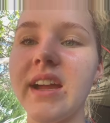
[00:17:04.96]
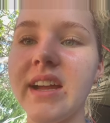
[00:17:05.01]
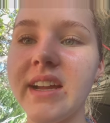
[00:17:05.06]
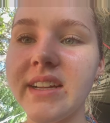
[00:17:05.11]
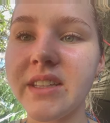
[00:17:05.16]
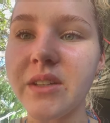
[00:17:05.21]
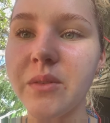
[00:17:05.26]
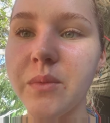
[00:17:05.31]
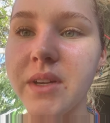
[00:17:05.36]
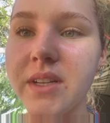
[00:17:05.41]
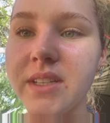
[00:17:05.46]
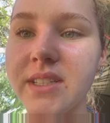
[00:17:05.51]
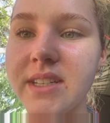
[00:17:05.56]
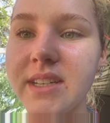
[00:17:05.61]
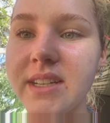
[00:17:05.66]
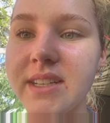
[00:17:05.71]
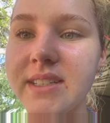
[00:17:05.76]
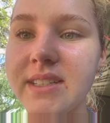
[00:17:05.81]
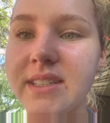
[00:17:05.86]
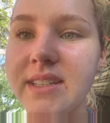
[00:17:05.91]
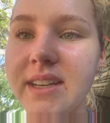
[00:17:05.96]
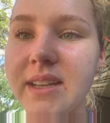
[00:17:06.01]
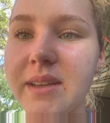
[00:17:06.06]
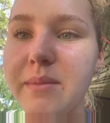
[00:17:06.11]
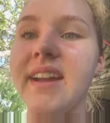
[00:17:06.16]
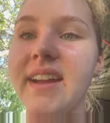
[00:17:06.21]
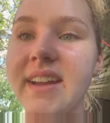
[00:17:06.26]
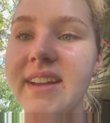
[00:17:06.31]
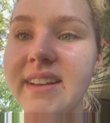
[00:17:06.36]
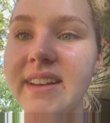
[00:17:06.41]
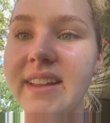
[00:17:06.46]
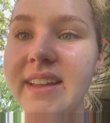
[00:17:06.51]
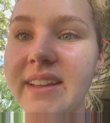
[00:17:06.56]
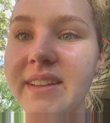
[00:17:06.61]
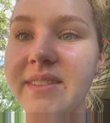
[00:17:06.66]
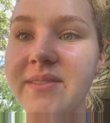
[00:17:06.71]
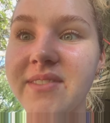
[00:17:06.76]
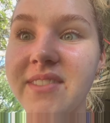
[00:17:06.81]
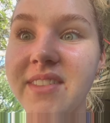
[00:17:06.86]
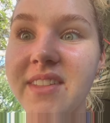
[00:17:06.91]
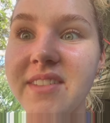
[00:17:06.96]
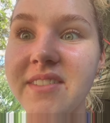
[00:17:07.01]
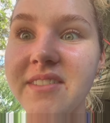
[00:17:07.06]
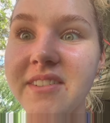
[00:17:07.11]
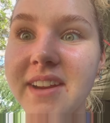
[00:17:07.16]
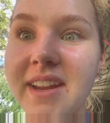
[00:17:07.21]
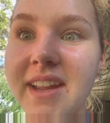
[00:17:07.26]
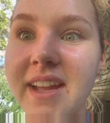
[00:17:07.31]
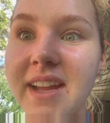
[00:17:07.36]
I had the worst night's sleep. Had like 3